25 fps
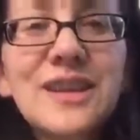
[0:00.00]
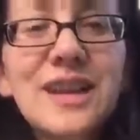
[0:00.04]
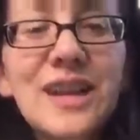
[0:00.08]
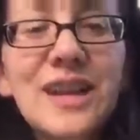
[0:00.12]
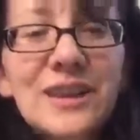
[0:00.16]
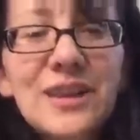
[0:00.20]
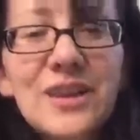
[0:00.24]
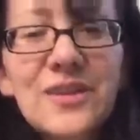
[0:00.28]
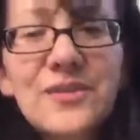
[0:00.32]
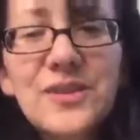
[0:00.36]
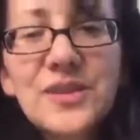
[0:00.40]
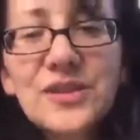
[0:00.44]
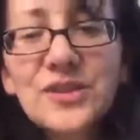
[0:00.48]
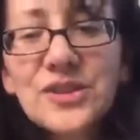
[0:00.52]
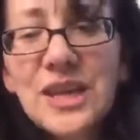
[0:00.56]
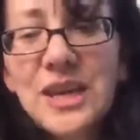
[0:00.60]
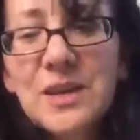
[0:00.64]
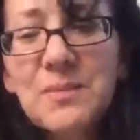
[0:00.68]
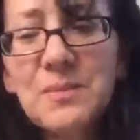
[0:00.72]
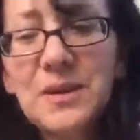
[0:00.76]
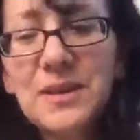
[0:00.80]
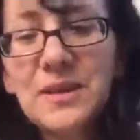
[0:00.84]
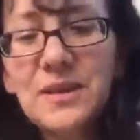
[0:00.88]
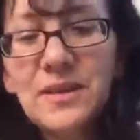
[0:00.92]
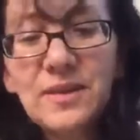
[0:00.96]
I love the
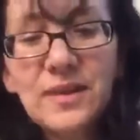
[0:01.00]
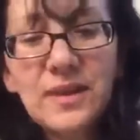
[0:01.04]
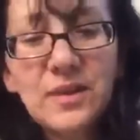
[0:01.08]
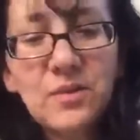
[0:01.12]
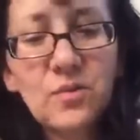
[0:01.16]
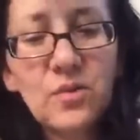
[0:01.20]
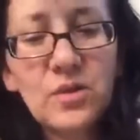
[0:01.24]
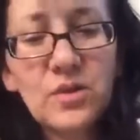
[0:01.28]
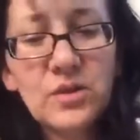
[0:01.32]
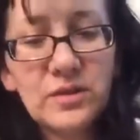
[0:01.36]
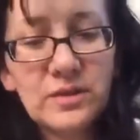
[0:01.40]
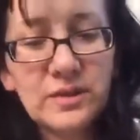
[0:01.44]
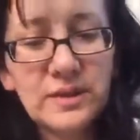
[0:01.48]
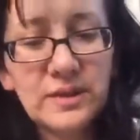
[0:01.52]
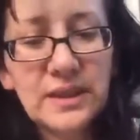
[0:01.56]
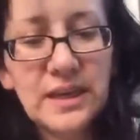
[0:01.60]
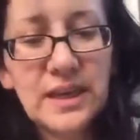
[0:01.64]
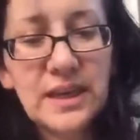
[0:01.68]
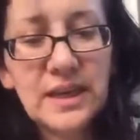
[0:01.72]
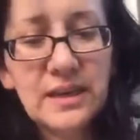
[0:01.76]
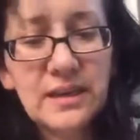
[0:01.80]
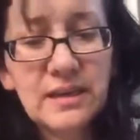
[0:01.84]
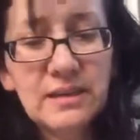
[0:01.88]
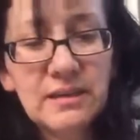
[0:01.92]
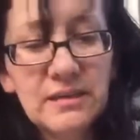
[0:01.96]
shape and the thin walls
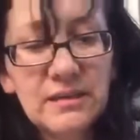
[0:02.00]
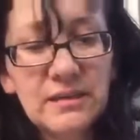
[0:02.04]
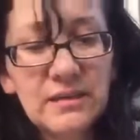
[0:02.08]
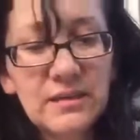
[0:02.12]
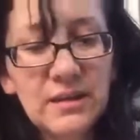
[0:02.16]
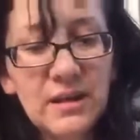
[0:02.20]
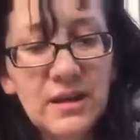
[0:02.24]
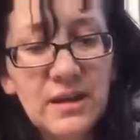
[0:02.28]
and